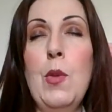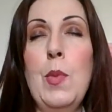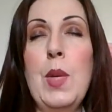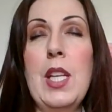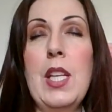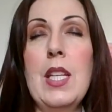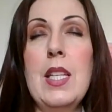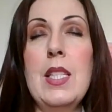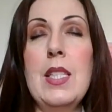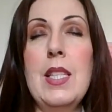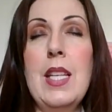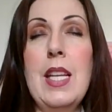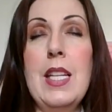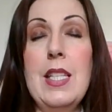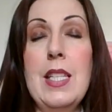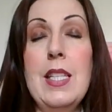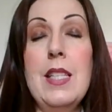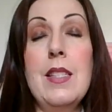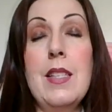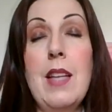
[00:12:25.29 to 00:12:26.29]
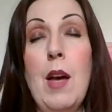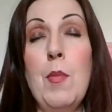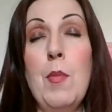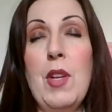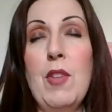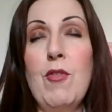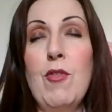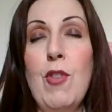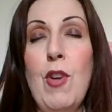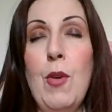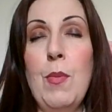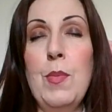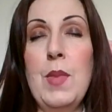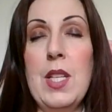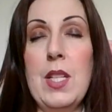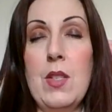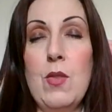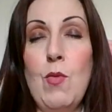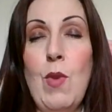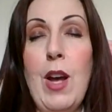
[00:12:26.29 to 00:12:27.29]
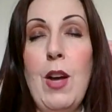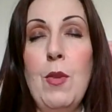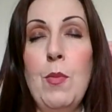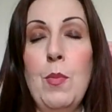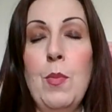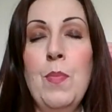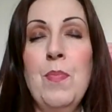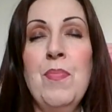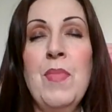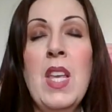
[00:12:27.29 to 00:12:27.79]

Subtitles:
because it is coming from this realm.